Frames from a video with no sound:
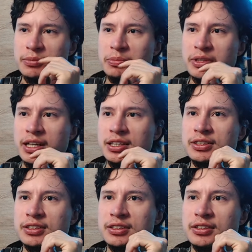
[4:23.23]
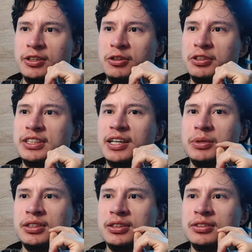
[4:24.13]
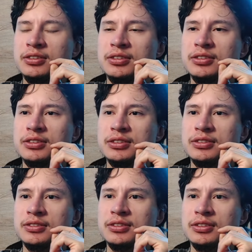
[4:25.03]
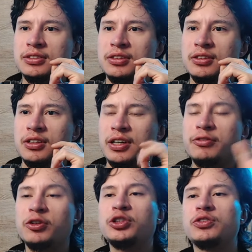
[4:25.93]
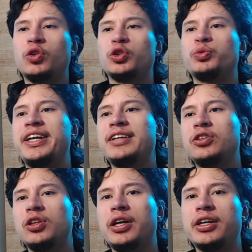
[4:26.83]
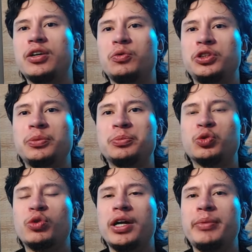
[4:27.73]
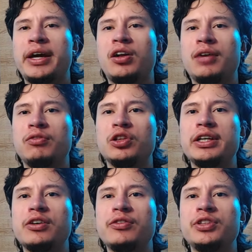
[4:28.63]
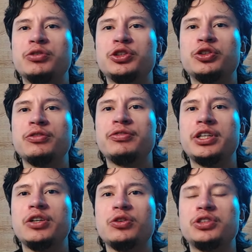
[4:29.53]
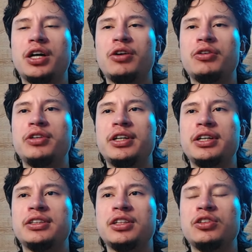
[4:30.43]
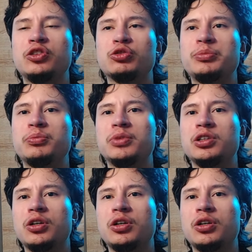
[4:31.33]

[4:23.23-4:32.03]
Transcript: I know it's sad, but uh, all right. First things first, we hit the like, we subscribe, and I'll have a link of the original video down in the description below.